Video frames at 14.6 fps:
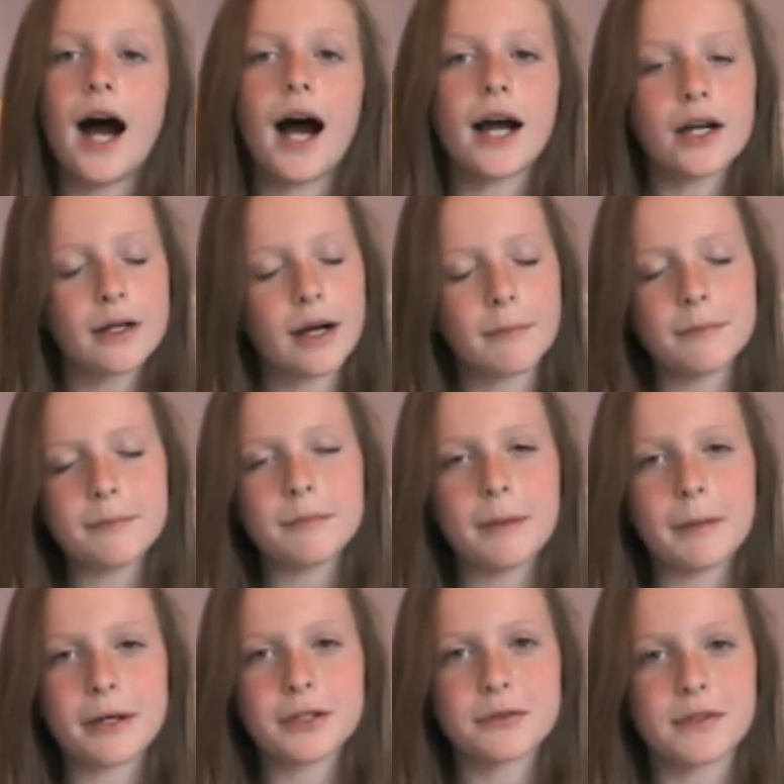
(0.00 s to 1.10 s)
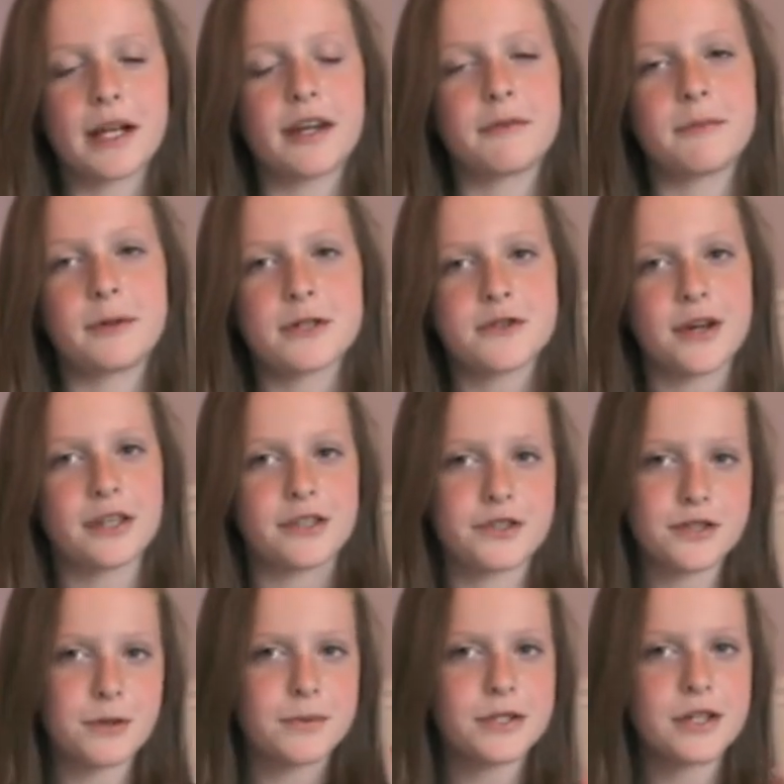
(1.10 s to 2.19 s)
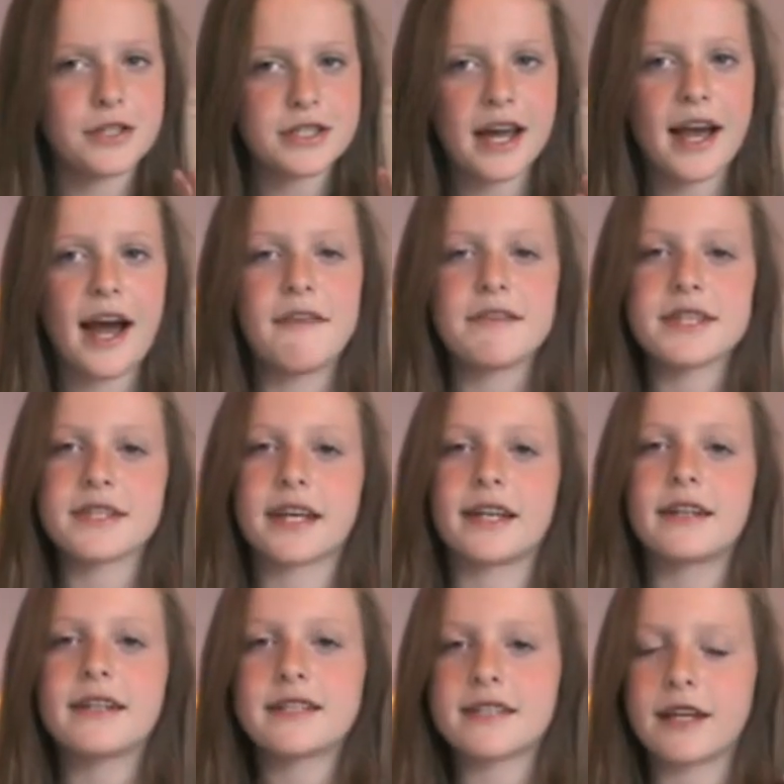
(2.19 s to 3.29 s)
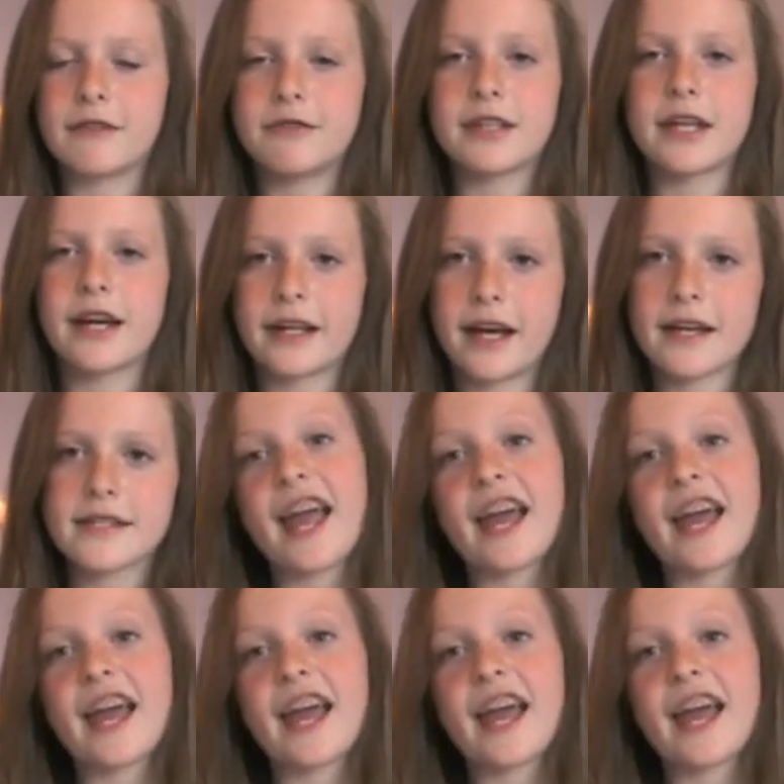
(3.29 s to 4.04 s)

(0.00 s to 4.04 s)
I, I'm about to run out of moisturizer, so it's good to have as like a safety, I guess.